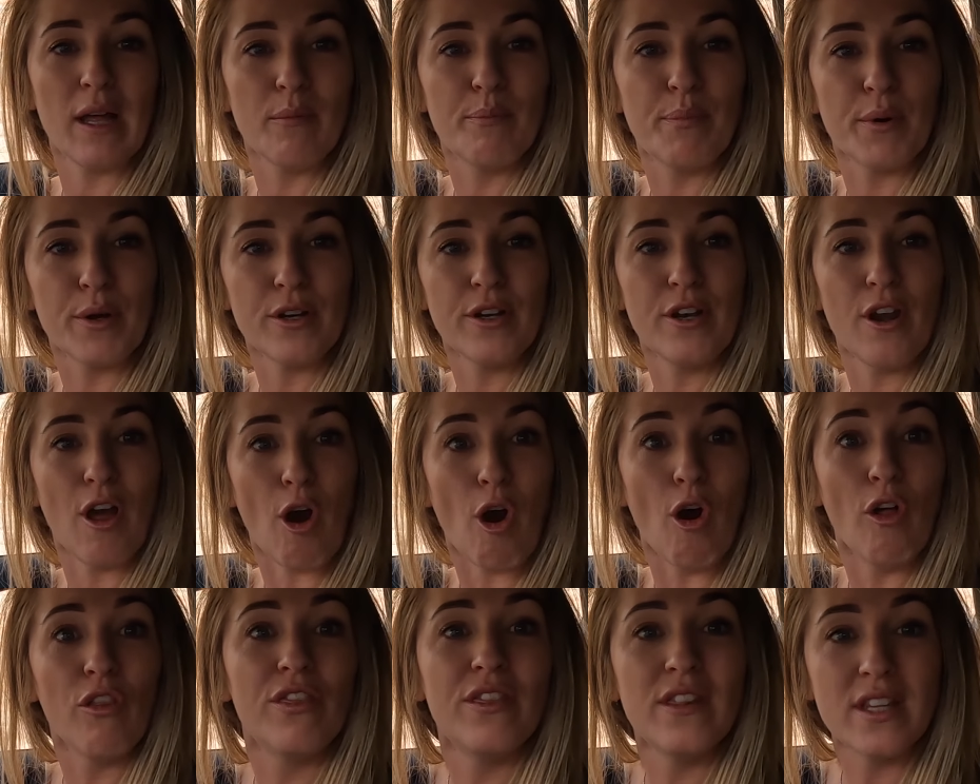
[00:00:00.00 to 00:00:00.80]
button
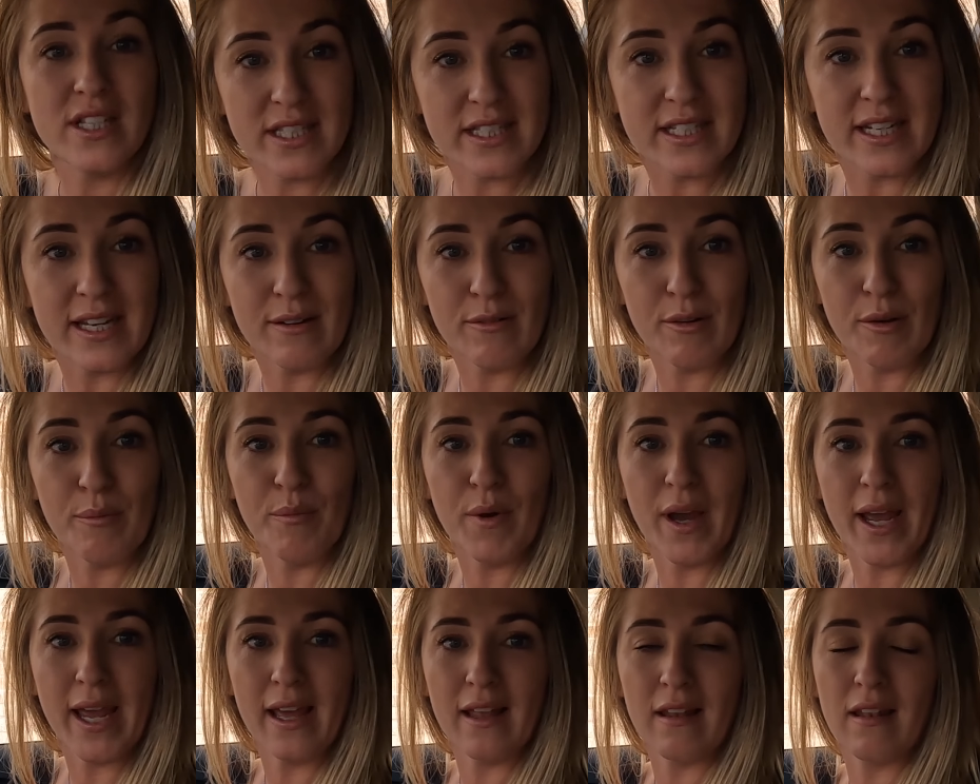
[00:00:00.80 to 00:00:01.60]
on the steering
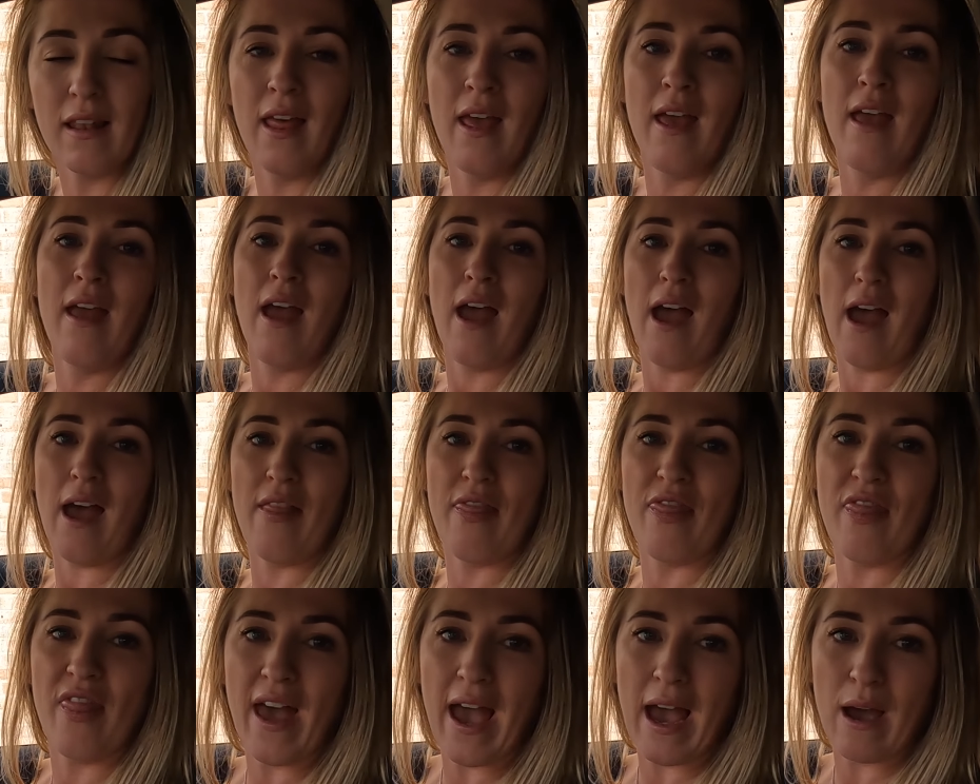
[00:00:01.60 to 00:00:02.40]
wheel,
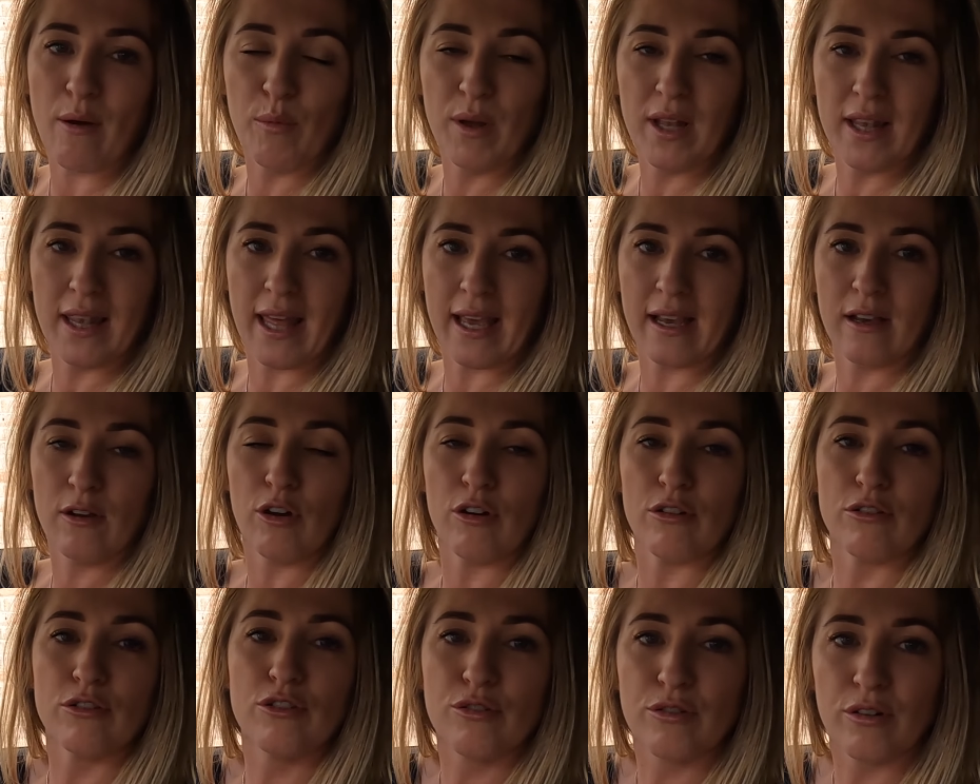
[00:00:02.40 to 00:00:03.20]
and that will then
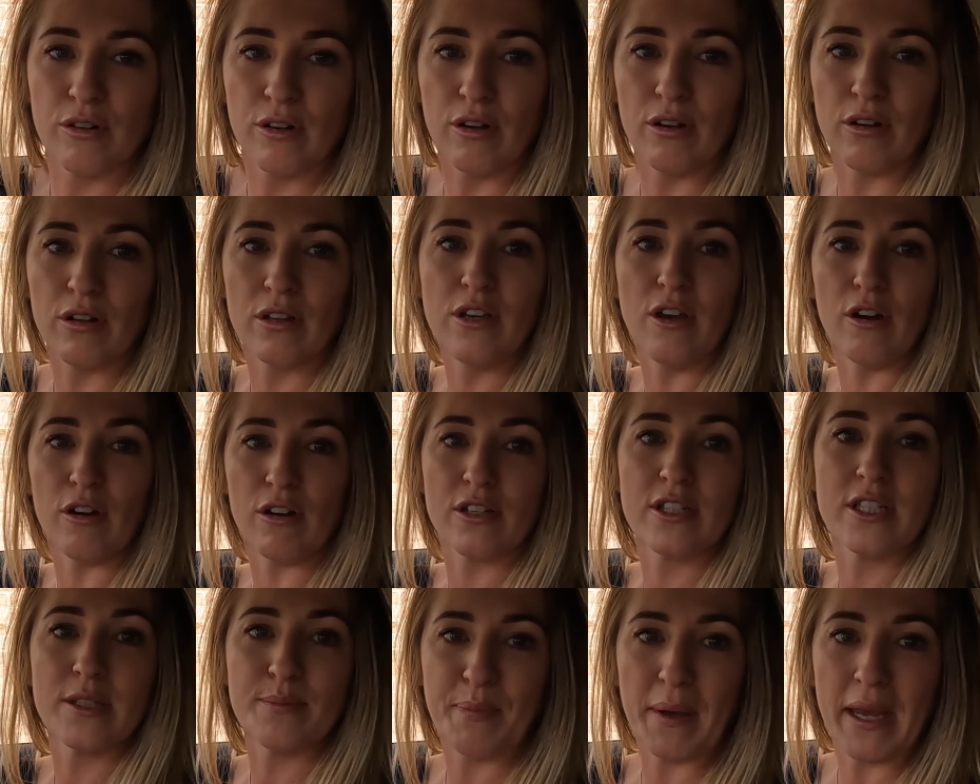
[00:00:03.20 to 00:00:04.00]
control your
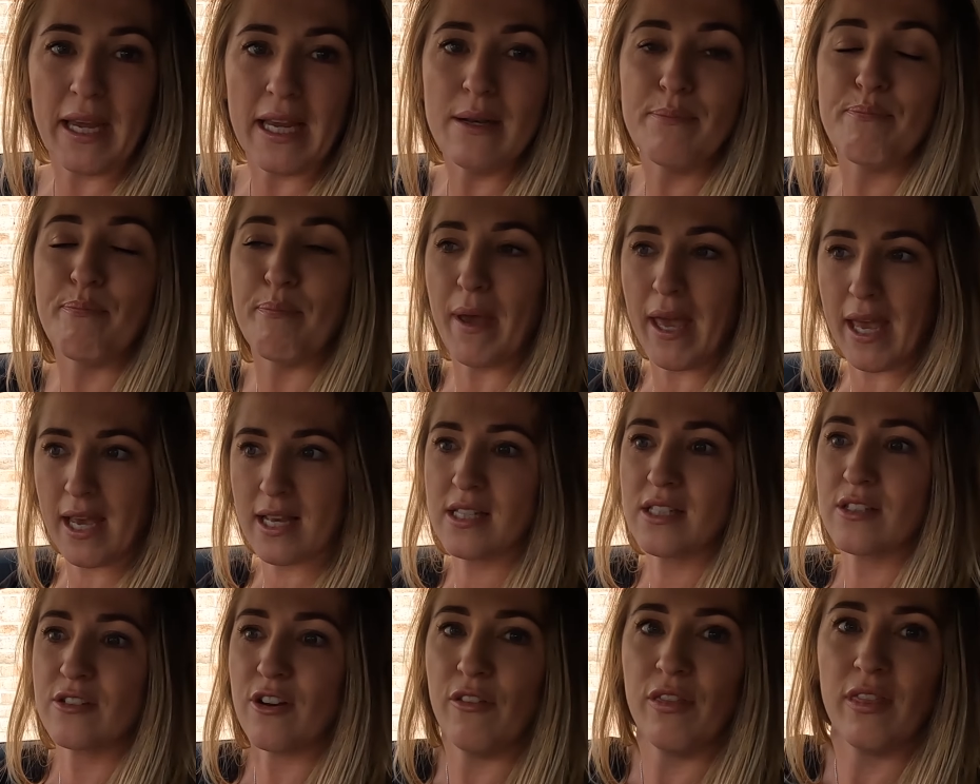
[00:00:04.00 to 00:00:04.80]
speed
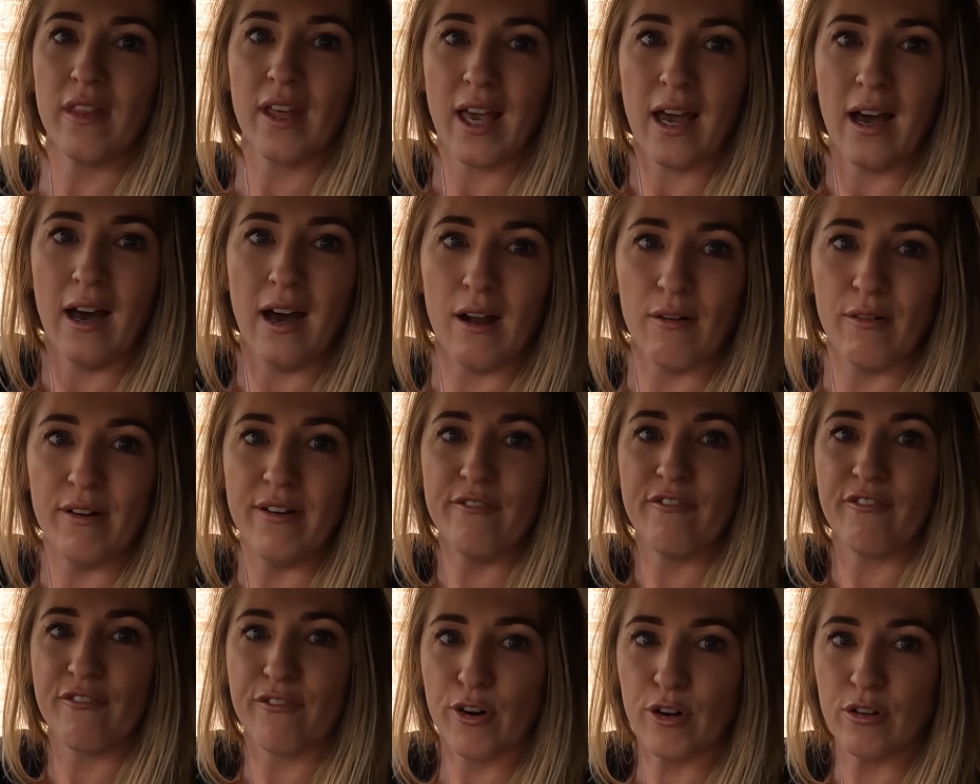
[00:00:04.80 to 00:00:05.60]
based on the car in
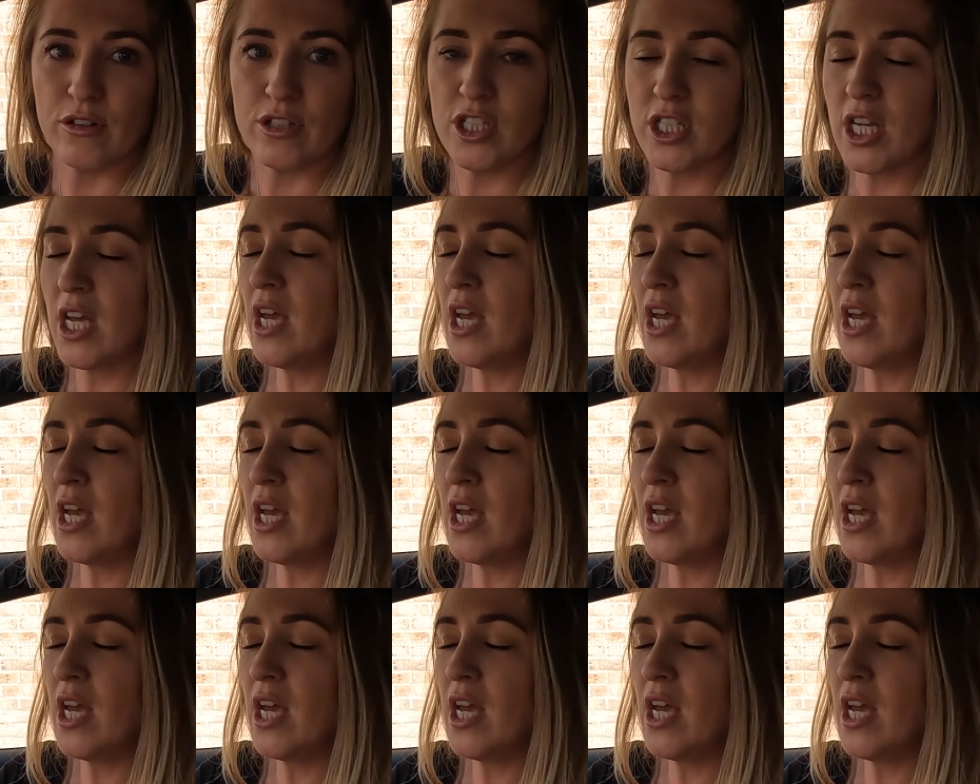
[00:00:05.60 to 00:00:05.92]
front.